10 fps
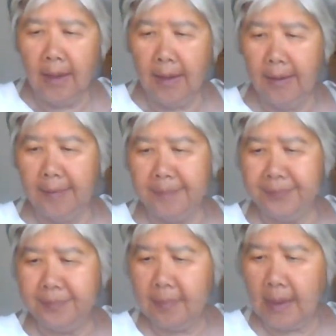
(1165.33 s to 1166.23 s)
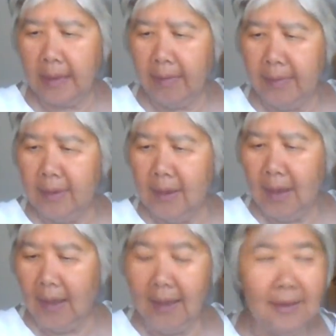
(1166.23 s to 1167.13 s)
Um,
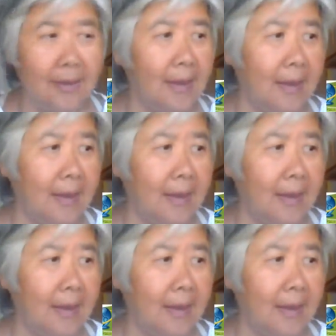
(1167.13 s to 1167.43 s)
I